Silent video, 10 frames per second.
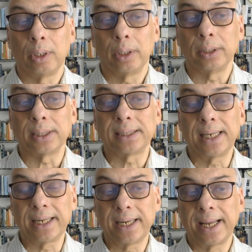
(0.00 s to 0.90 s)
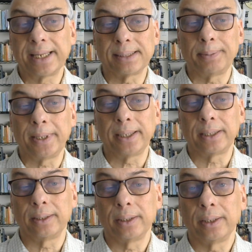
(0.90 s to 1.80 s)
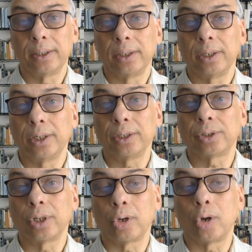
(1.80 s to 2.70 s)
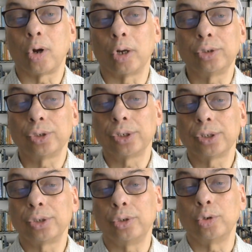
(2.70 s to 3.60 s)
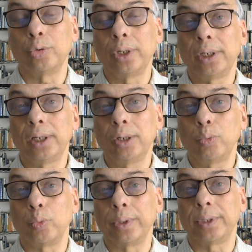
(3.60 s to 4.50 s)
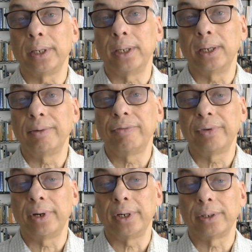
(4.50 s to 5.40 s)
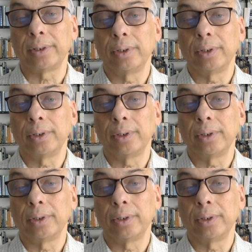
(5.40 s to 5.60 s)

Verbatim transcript: The second aspect is the conscious unity with the infinite